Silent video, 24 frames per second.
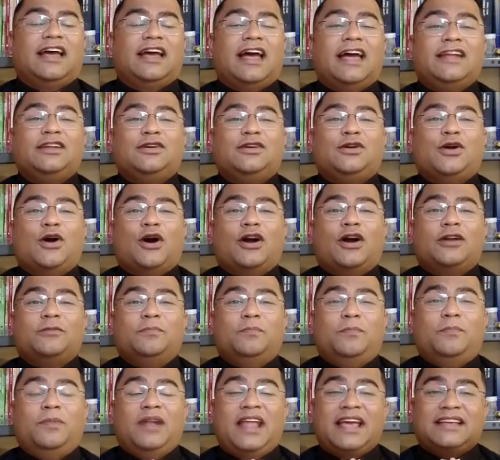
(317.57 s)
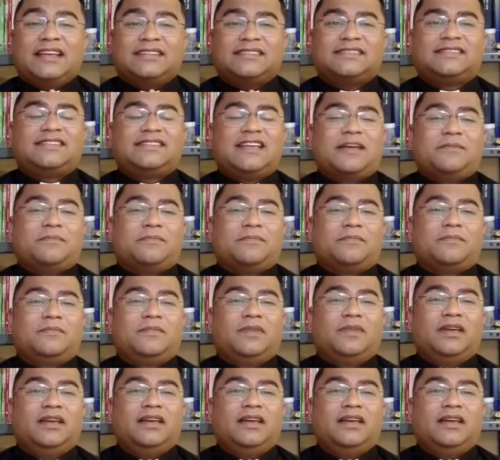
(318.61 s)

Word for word: and God blessed them